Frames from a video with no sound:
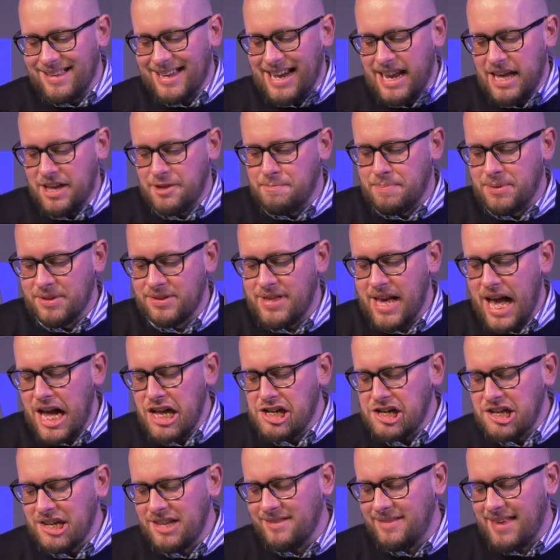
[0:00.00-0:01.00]
and his
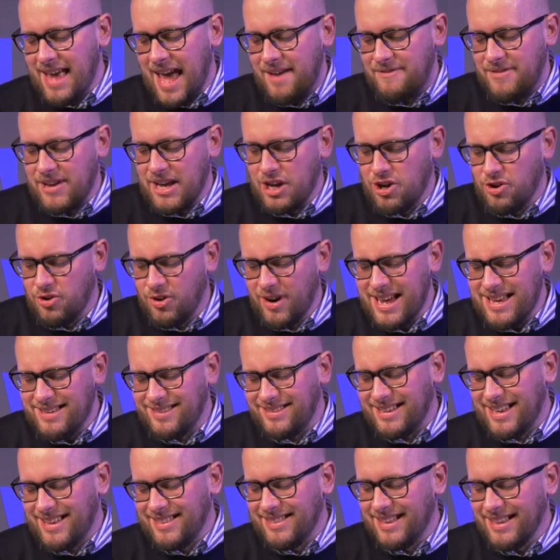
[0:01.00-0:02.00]
possessions have
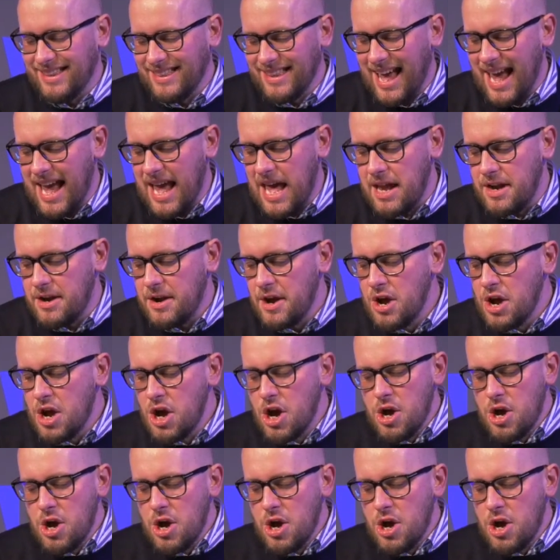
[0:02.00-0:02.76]
increased in the land.